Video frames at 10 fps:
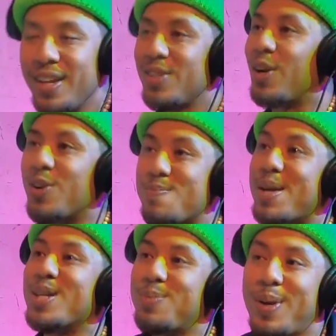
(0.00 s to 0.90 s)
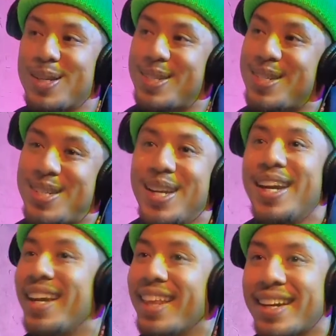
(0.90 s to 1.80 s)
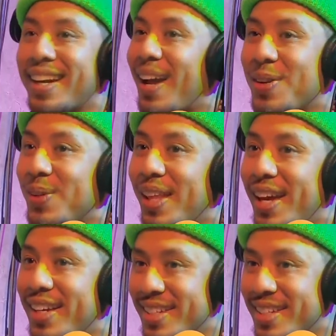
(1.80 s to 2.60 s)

trying to do bench press and shit and like not do legs.